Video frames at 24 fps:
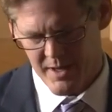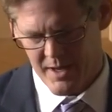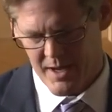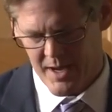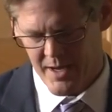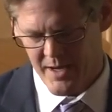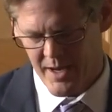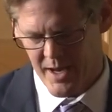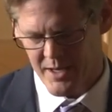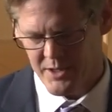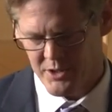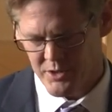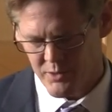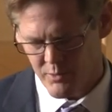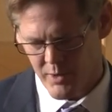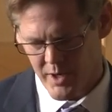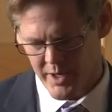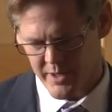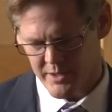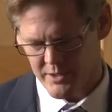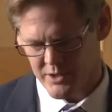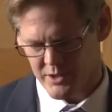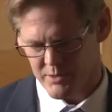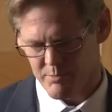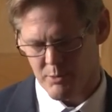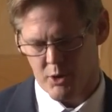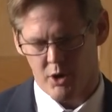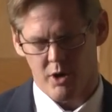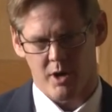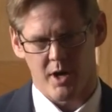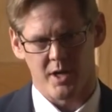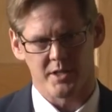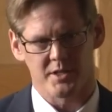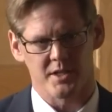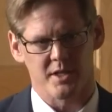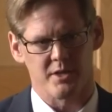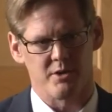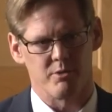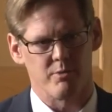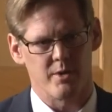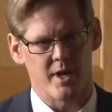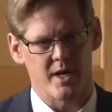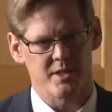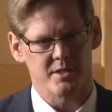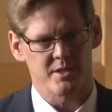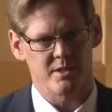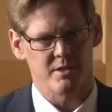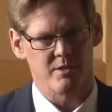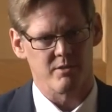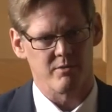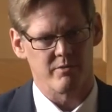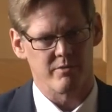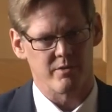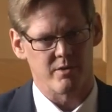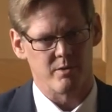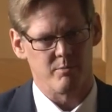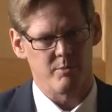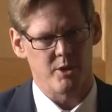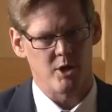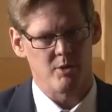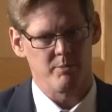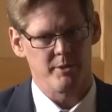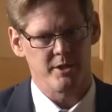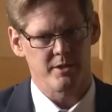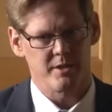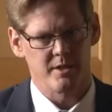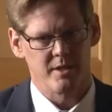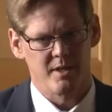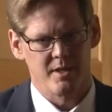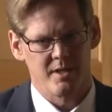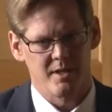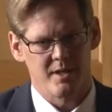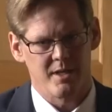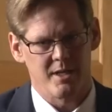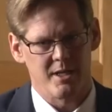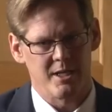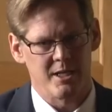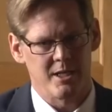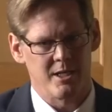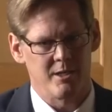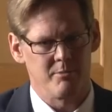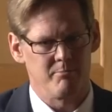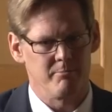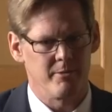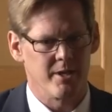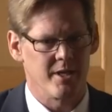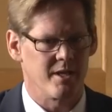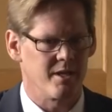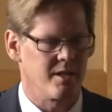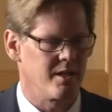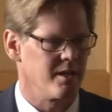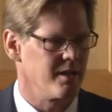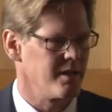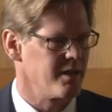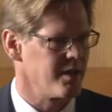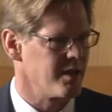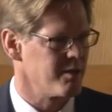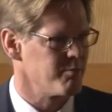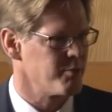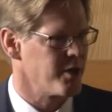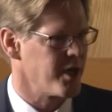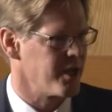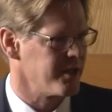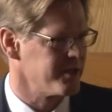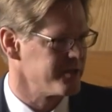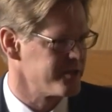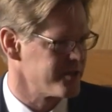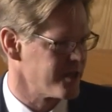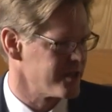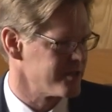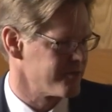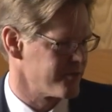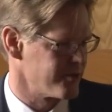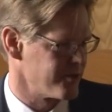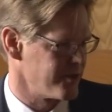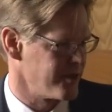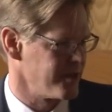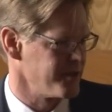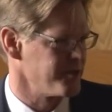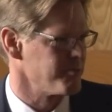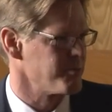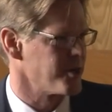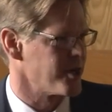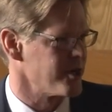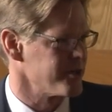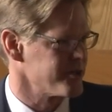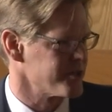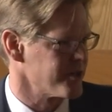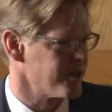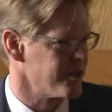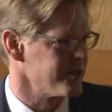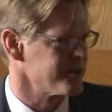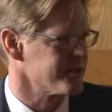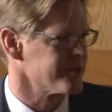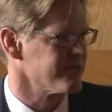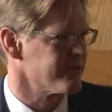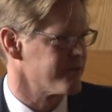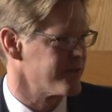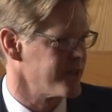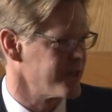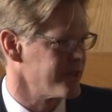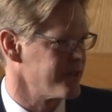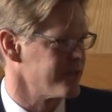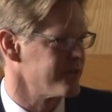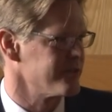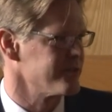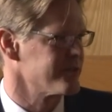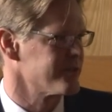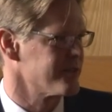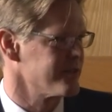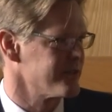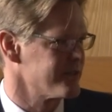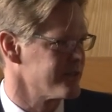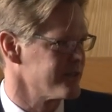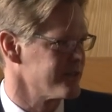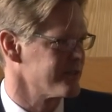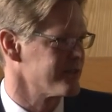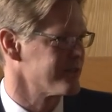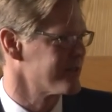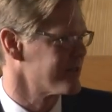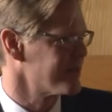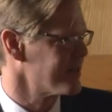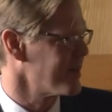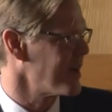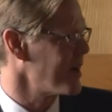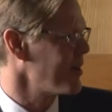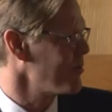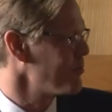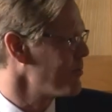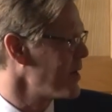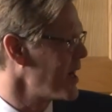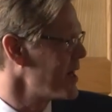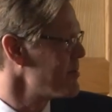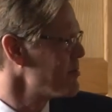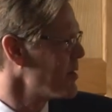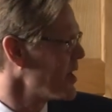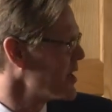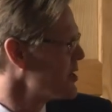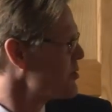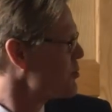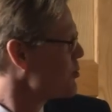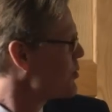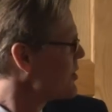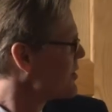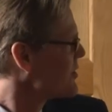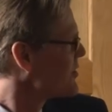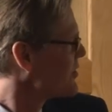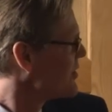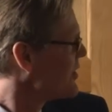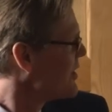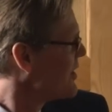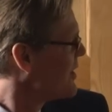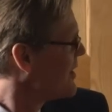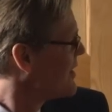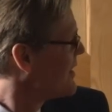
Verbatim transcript: I, I do want to just pause on a rest, though, for a moment, um, and, I, and I apologize for all the bar charts and figures. This is how my mind works.